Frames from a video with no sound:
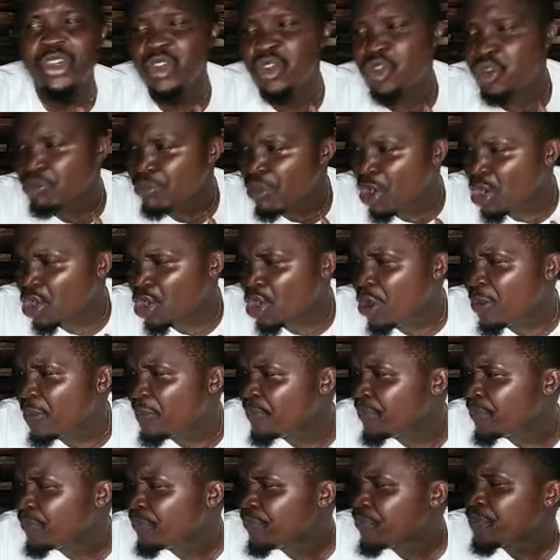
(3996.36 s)
tomorrow.
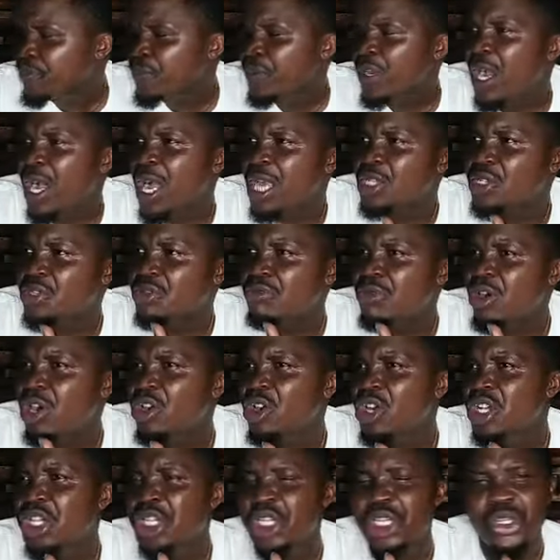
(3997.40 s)
Uh, tomorrow
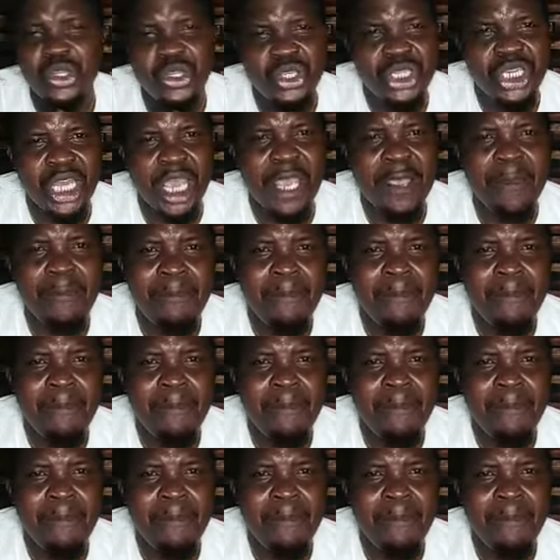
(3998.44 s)
is Tuesday.